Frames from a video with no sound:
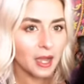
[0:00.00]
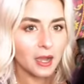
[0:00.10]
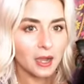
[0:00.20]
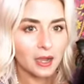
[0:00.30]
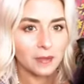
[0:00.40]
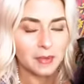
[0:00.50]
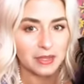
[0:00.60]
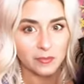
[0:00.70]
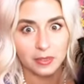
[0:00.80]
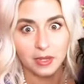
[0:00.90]
Um,
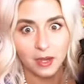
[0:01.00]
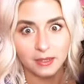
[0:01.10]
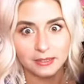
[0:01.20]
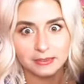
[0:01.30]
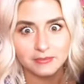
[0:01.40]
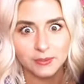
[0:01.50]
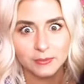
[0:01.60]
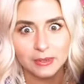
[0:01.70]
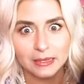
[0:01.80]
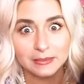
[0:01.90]
I've been gone for
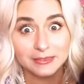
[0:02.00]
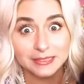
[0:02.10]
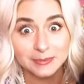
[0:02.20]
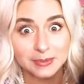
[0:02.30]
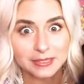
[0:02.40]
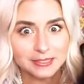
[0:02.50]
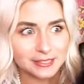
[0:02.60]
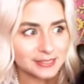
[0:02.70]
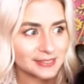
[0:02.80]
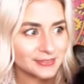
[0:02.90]
a while. I
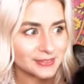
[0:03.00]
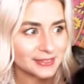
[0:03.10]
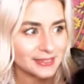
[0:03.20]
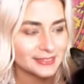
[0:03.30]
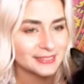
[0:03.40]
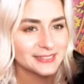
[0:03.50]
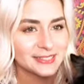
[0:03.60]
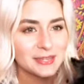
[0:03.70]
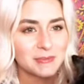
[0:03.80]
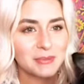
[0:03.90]
apologize for that.
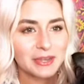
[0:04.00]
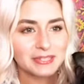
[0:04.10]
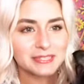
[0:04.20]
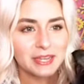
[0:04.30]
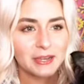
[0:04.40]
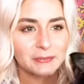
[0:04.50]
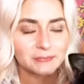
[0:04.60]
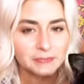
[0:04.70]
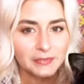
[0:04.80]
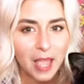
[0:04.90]
But
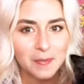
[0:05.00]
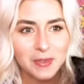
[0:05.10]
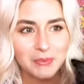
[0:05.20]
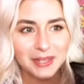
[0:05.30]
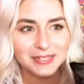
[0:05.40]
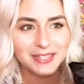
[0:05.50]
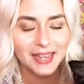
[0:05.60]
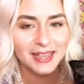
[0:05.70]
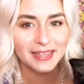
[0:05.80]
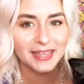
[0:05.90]
um, happy
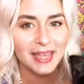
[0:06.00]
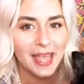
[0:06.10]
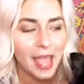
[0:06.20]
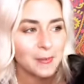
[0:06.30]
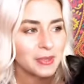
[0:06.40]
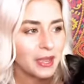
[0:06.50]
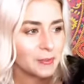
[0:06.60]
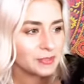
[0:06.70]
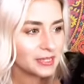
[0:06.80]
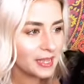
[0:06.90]
Wednesday. Happy
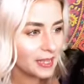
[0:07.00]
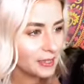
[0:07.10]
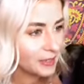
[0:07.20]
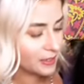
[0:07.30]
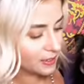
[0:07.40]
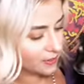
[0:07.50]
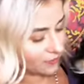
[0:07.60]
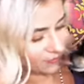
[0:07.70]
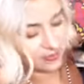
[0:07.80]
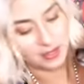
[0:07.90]
hump day.
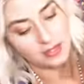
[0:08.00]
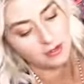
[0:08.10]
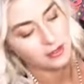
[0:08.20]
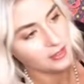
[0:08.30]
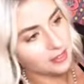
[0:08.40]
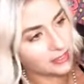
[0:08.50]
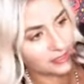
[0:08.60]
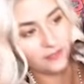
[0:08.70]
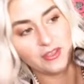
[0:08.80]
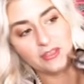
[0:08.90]
Faith, this
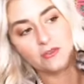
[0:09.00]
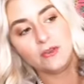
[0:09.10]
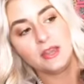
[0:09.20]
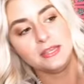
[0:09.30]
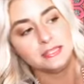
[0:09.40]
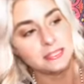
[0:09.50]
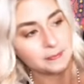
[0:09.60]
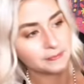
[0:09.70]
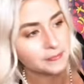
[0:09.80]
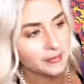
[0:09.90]
is Faith Grace.
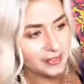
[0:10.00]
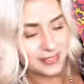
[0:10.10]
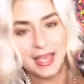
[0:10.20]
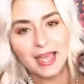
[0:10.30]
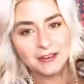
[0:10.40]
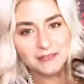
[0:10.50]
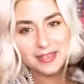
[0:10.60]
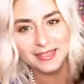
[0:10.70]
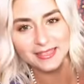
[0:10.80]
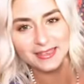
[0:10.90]
Say hi to
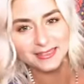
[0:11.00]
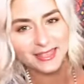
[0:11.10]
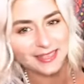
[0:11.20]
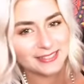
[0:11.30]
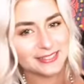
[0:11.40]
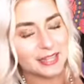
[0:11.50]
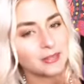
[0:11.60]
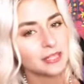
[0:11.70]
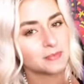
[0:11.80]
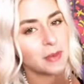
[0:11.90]
Faith. Yeah,
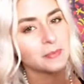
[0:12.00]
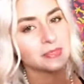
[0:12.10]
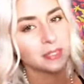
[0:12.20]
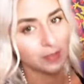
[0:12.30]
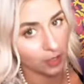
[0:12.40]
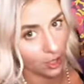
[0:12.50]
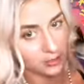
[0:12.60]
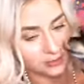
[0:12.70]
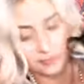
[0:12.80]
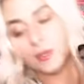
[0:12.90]
no, that's mom's lip
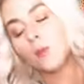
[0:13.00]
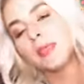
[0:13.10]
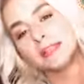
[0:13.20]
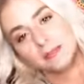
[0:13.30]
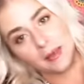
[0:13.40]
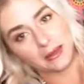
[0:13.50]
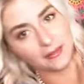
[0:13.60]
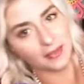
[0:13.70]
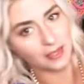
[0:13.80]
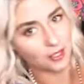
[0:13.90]
gloss. Nope, that's
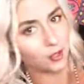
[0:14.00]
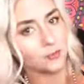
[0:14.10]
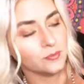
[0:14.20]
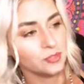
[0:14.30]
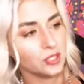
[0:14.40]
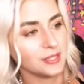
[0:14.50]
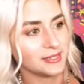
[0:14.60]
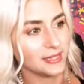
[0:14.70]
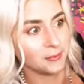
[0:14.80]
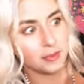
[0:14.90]
mine. Thank you. She
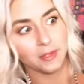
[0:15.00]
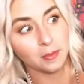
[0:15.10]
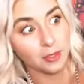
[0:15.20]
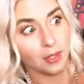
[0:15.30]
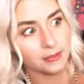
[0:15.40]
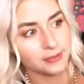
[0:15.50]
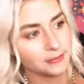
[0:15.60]
likes to eat my lip gloss.